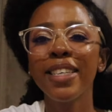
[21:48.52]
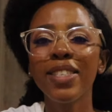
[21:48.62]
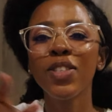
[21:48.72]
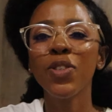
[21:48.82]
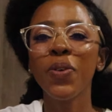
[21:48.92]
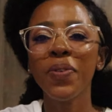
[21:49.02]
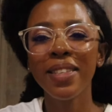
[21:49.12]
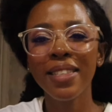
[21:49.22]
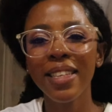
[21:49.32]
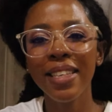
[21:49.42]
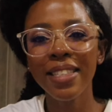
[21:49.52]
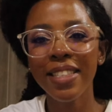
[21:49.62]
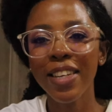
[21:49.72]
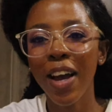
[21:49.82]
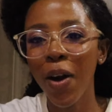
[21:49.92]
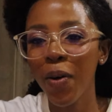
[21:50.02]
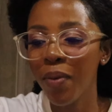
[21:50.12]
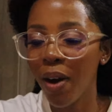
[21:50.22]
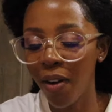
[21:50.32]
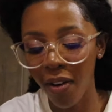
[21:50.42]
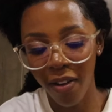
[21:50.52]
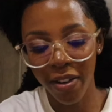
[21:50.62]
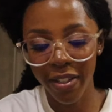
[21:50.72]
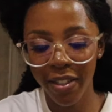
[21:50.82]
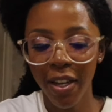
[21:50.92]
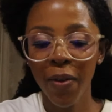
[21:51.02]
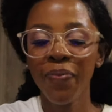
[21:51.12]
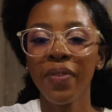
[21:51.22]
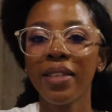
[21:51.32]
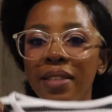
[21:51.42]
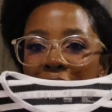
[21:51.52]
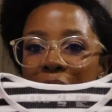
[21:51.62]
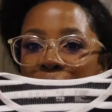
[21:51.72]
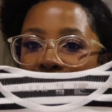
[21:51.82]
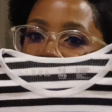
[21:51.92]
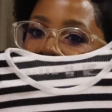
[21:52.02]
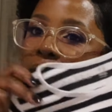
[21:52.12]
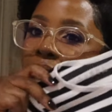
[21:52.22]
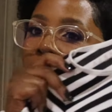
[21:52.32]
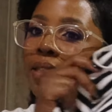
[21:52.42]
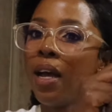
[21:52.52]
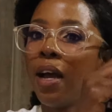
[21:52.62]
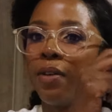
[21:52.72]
is Joe's sister. Oh my gosh. Zano got this